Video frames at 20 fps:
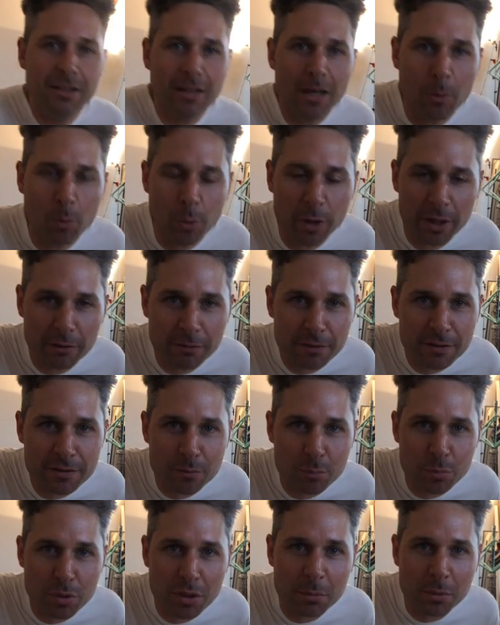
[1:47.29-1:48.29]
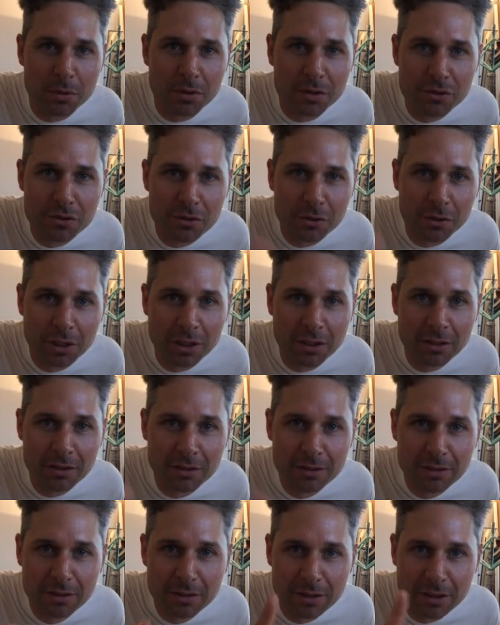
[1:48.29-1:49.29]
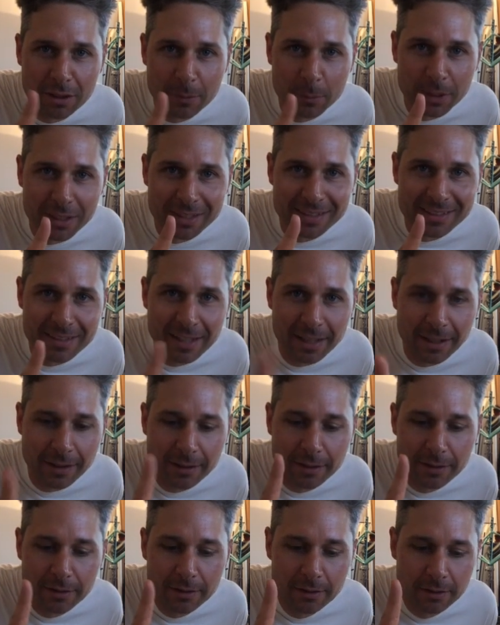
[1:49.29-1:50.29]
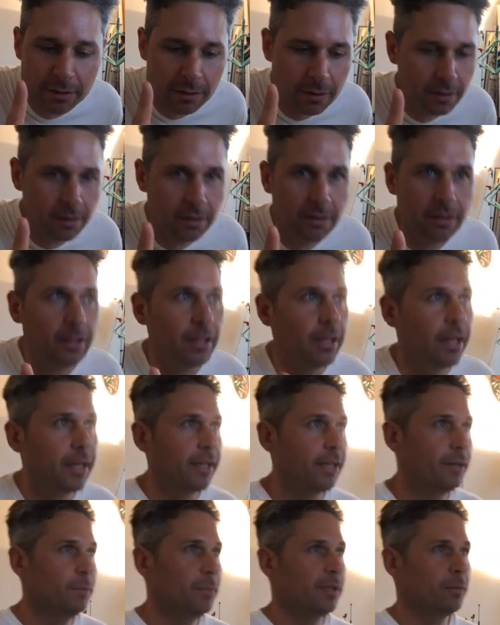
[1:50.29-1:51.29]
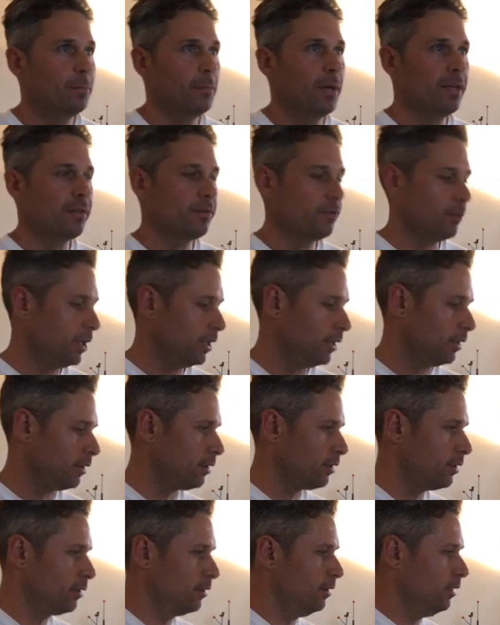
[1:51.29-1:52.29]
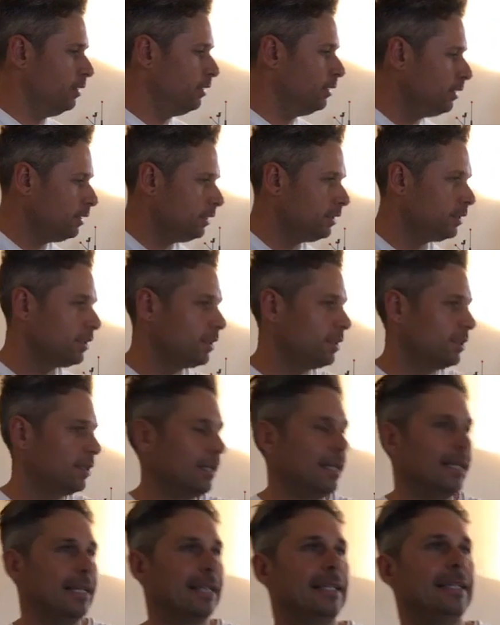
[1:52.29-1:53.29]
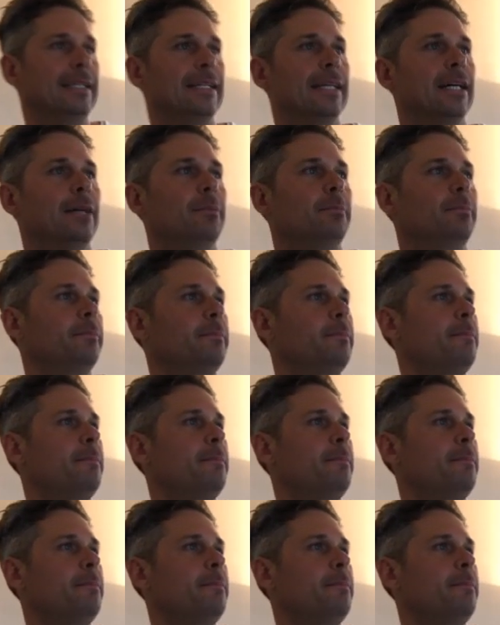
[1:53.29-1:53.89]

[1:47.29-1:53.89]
Waiting for some people to join. Give me a sec. I got a big mess right here. Gotta clean up.